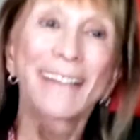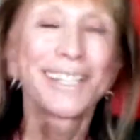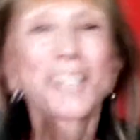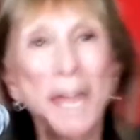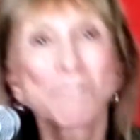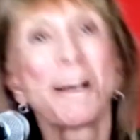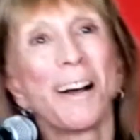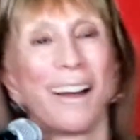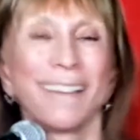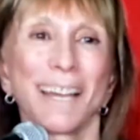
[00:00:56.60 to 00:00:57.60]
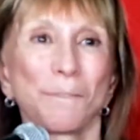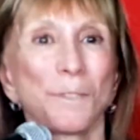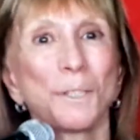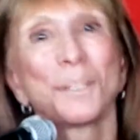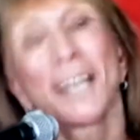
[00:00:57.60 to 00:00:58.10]
step on that
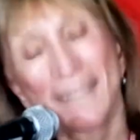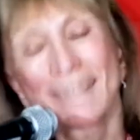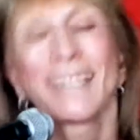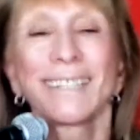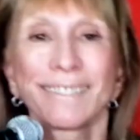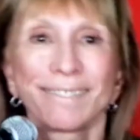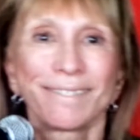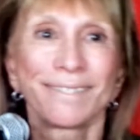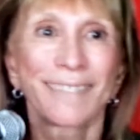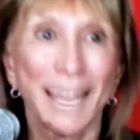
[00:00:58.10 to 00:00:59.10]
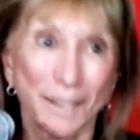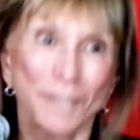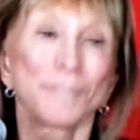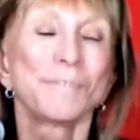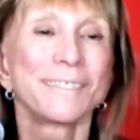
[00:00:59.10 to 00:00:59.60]
route, I think. Thank
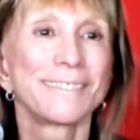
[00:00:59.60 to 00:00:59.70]
you.